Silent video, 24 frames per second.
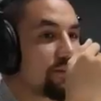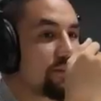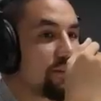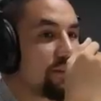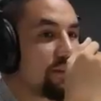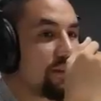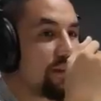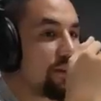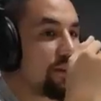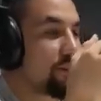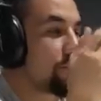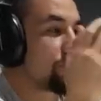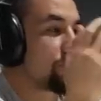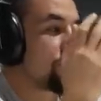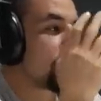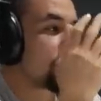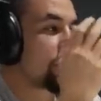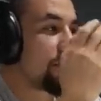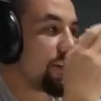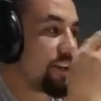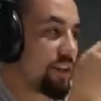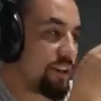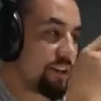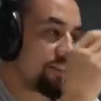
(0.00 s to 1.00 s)
he'll just
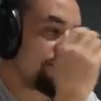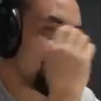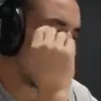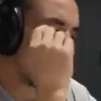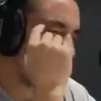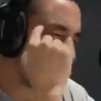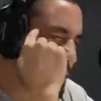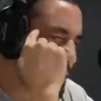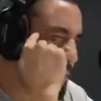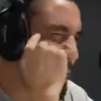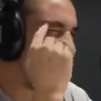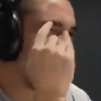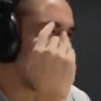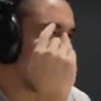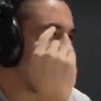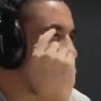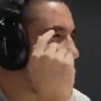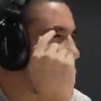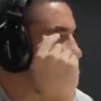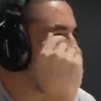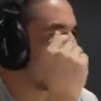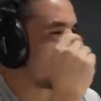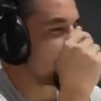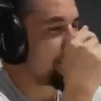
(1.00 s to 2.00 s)
and he's very smart. He's
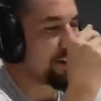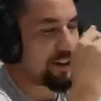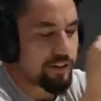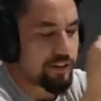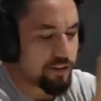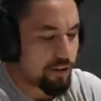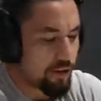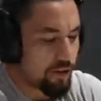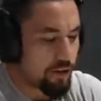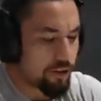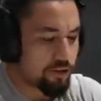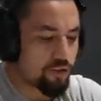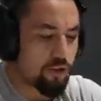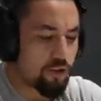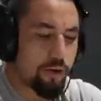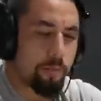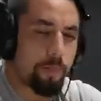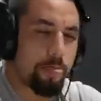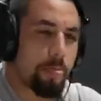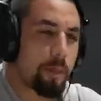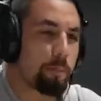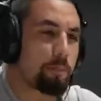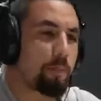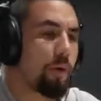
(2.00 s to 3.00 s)
very smart. Yeah. He's not going to try
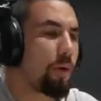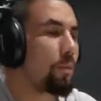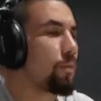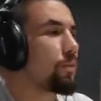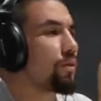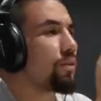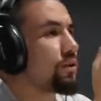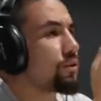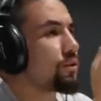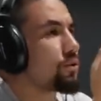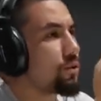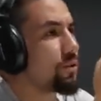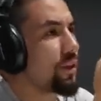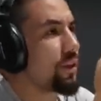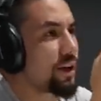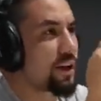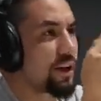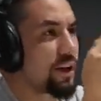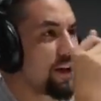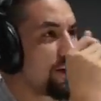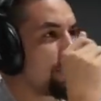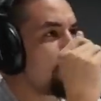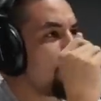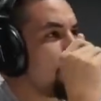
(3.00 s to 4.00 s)
and bomb with a dude that can
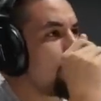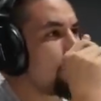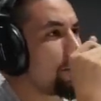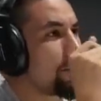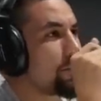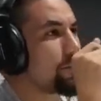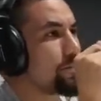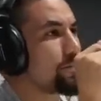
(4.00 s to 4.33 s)
outbomb him.